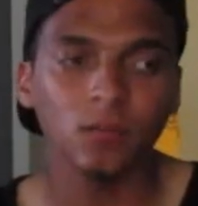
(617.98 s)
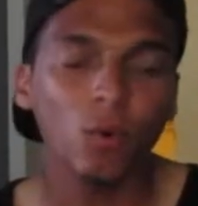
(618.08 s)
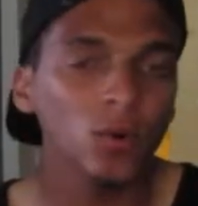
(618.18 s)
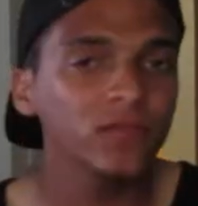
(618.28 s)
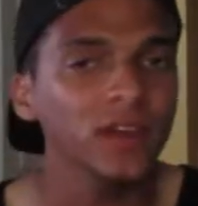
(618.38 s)
of
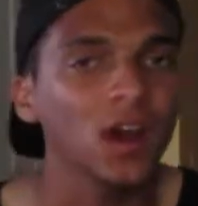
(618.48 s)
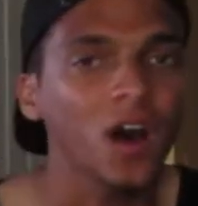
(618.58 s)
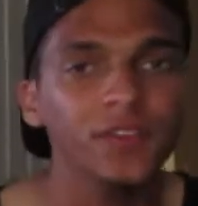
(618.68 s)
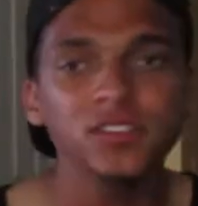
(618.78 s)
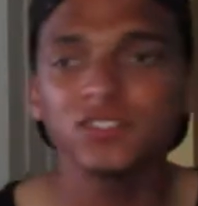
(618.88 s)
motivate
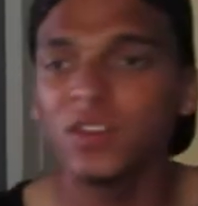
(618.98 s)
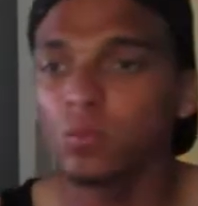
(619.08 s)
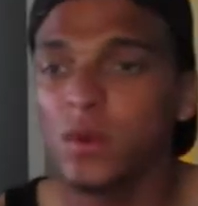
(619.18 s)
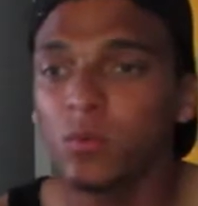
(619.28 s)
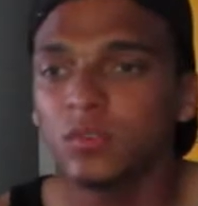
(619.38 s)
others,
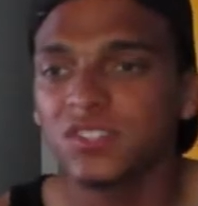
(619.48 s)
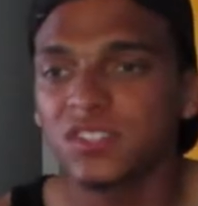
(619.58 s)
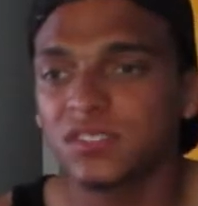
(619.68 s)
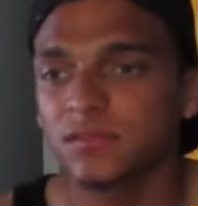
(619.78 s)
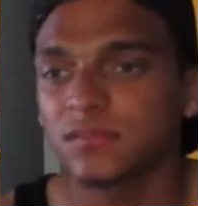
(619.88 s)
then we will
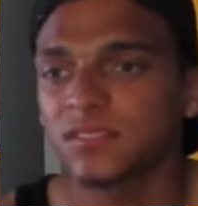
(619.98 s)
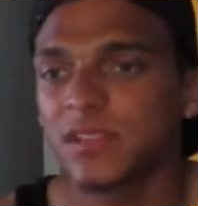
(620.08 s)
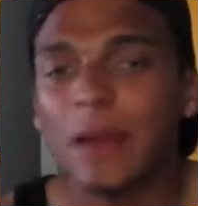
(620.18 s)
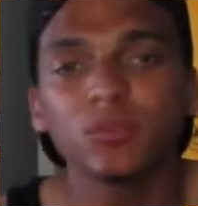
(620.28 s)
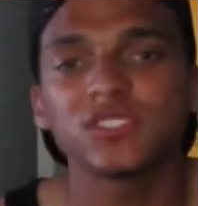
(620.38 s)
just
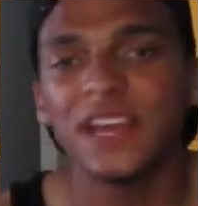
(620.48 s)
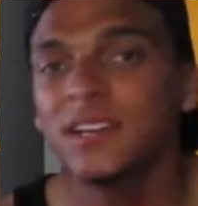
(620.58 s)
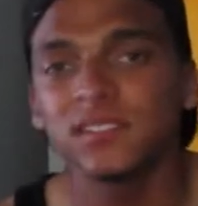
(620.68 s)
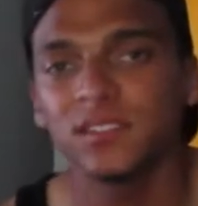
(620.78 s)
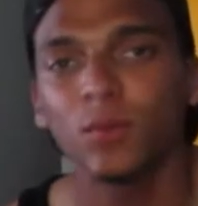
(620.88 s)

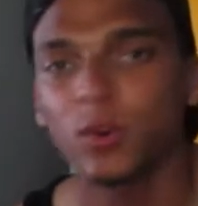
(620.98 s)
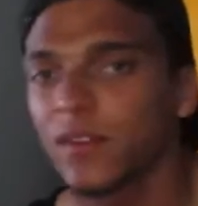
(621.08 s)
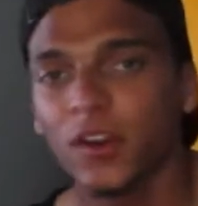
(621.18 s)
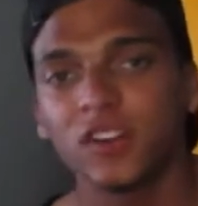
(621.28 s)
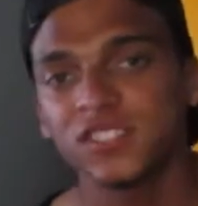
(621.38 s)
simultaneously
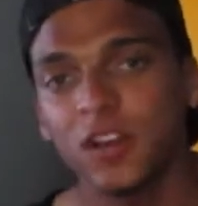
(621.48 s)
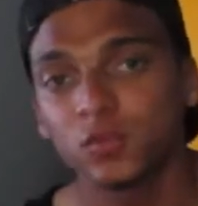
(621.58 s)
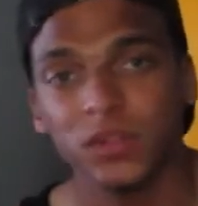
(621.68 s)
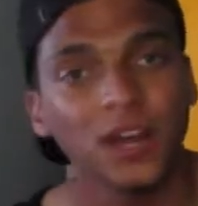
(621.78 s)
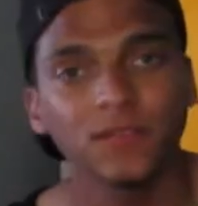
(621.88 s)
motivate ourselves
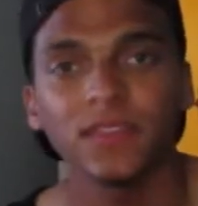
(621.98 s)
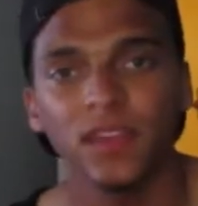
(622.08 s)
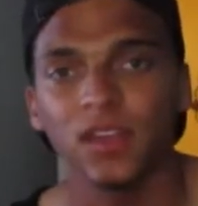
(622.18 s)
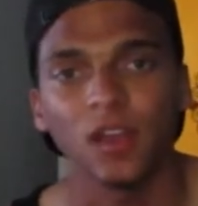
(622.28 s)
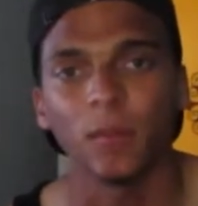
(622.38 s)
without even
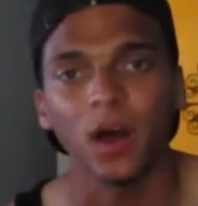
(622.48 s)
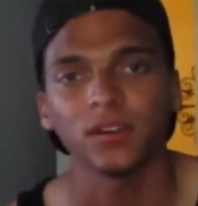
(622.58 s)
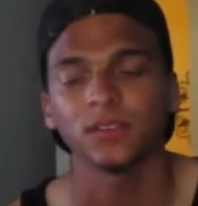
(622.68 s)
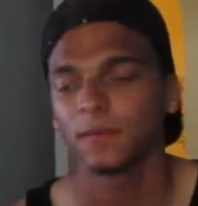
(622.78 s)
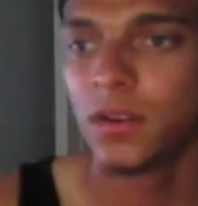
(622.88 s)
thinking about
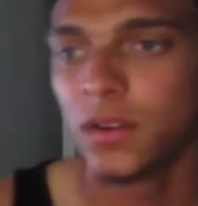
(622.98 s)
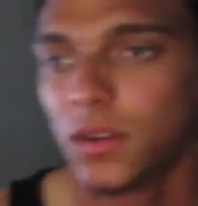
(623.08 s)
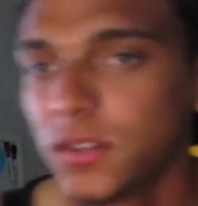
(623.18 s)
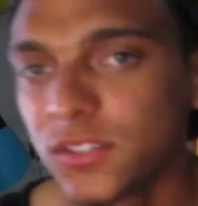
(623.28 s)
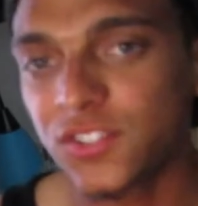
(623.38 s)

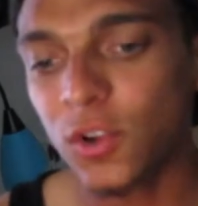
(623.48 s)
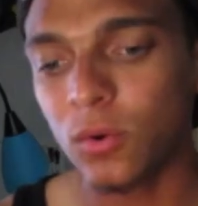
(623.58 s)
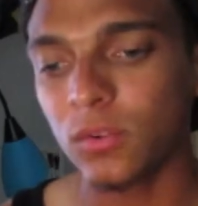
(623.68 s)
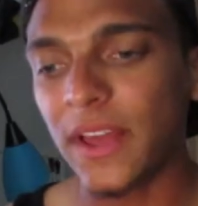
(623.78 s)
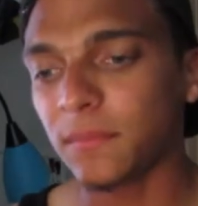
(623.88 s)
it.
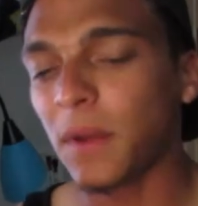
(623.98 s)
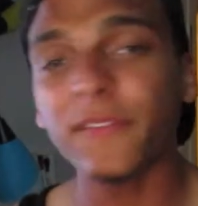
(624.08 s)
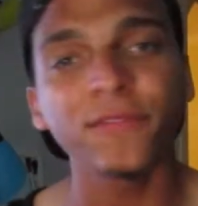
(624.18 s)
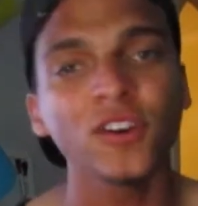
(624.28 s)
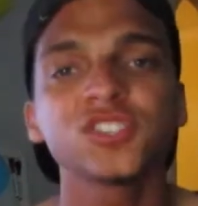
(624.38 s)
So, my
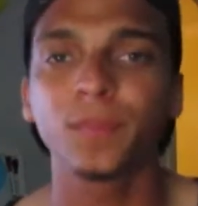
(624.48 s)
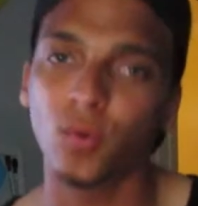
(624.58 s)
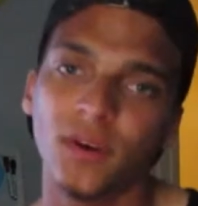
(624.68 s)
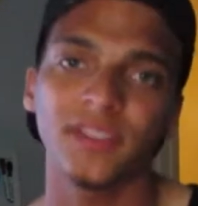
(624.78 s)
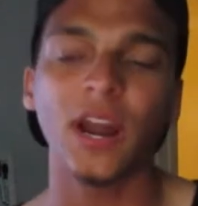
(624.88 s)
first
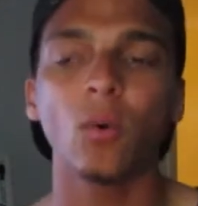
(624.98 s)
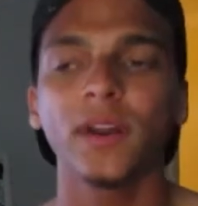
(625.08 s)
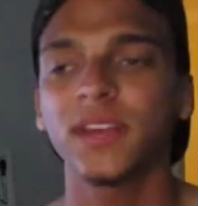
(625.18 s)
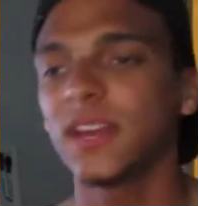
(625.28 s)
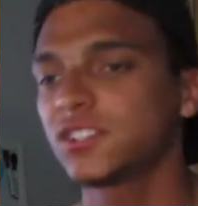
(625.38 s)
point that I
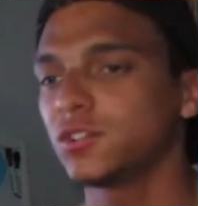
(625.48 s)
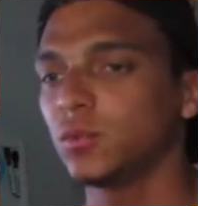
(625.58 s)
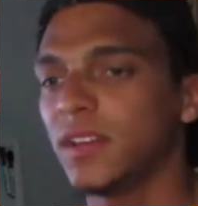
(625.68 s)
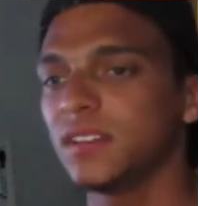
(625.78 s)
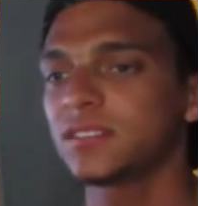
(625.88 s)
want to get
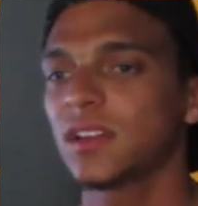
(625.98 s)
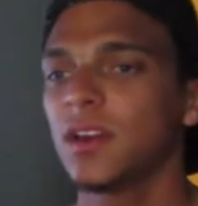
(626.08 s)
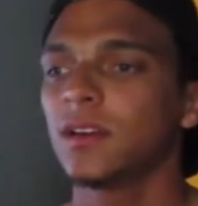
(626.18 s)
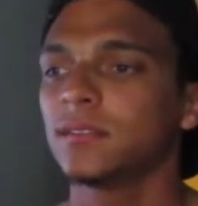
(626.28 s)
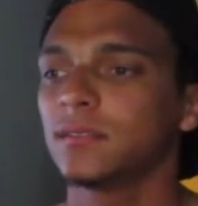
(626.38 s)
to is
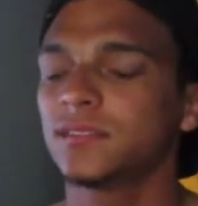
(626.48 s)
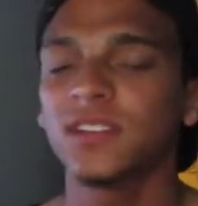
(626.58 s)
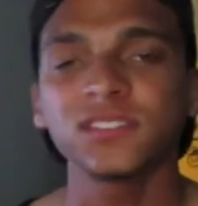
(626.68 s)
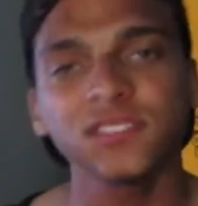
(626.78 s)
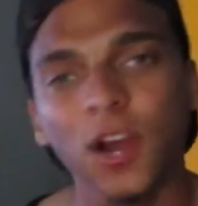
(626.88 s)

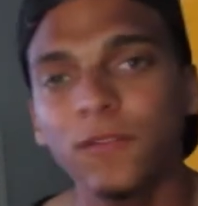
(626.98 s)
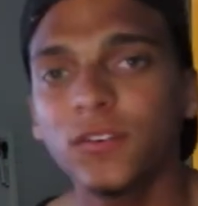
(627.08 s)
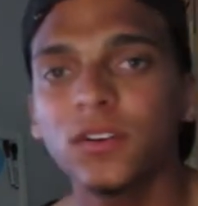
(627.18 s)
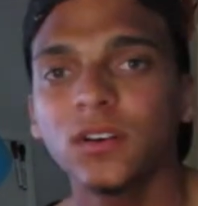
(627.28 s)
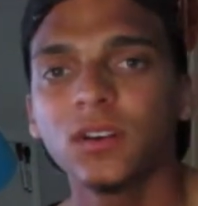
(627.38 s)

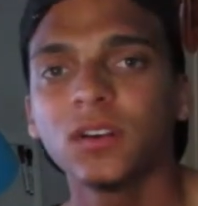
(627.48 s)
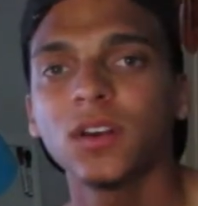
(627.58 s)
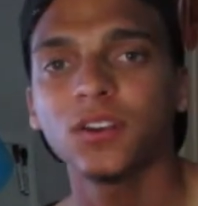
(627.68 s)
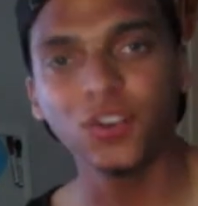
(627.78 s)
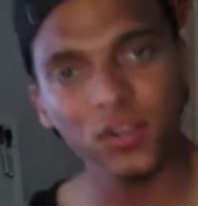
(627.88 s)
discover
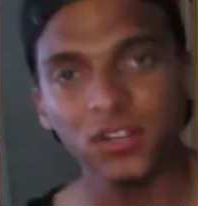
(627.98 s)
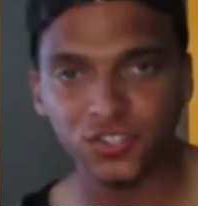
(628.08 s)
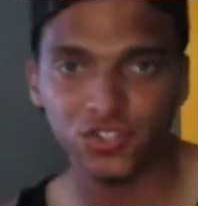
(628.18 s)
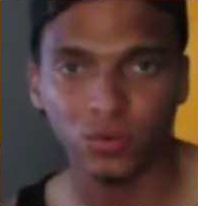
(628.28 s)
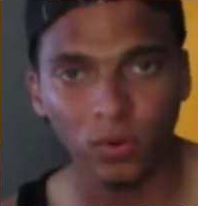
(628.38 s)
your
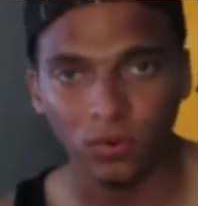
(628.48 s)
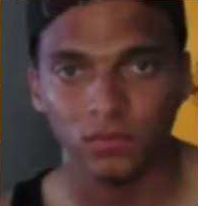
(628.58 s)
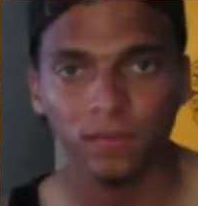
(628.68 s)
control.